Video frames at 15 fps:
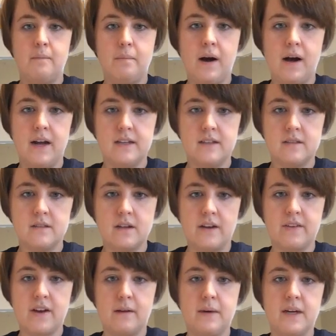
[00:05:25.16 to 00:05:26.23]
But, so
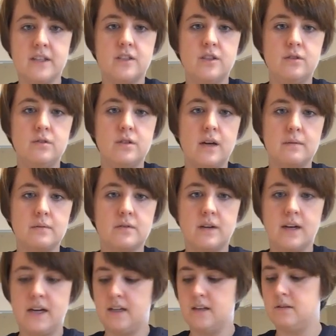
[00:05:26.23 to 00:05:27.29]
I've got my 2 drops
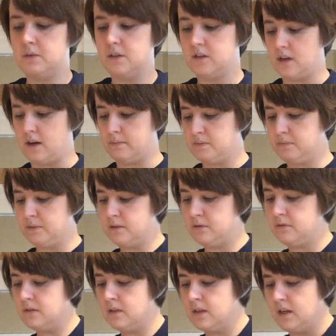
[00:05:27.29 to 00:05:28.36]
red, 3 drops
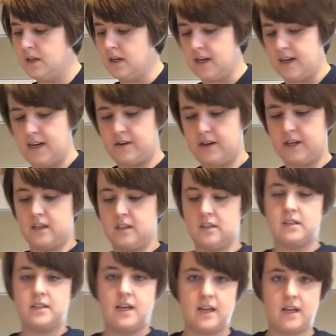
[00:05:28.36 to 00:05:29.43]
blue, and now I can
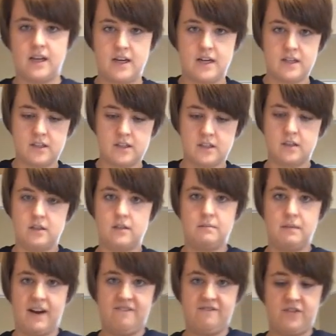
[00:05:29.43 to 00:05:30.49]
just take it here to
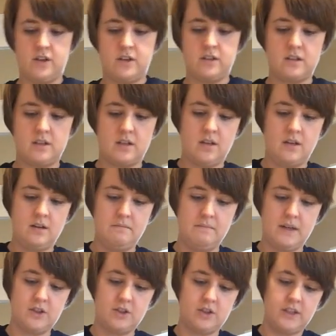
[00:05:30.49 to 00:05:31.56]
my first
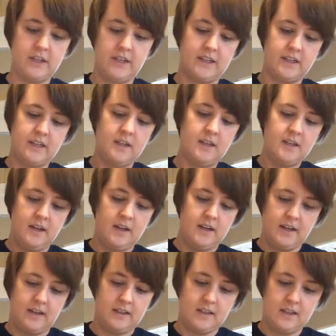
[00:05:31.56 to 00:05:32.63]
mixture here,
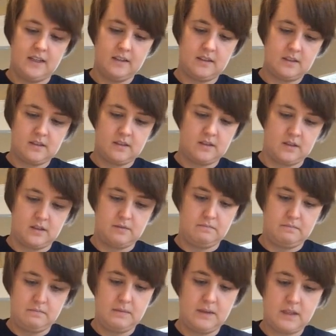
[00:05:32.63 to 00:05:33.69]
and let's just
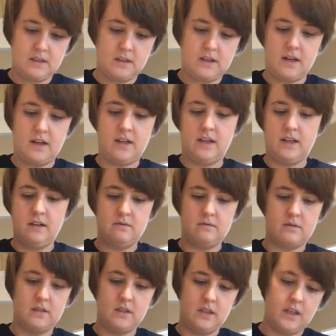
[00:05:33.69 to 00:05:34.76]
mix it on in
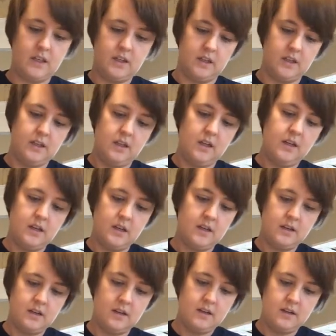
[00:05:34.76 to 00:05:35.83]
really good
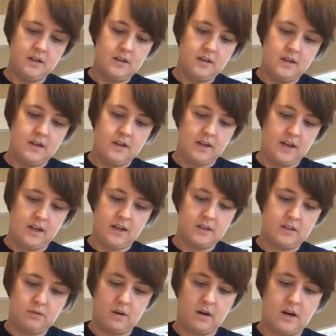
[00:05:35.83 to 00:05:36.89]

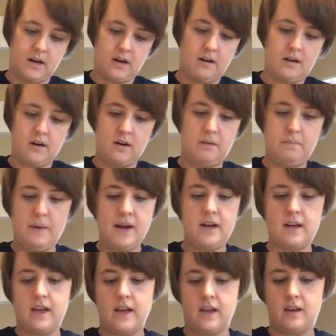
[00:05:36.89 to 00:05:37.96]
into our
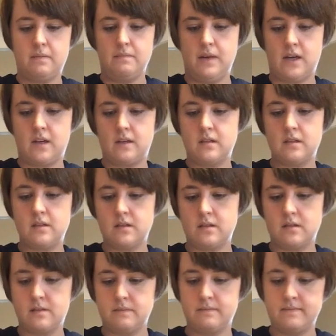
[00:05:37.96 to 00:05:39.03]
pancake
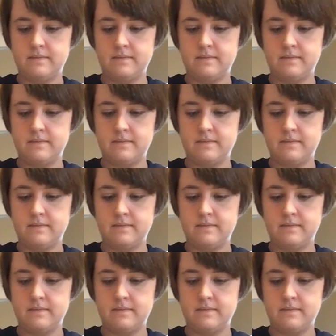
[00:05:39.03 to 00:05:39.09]
mix.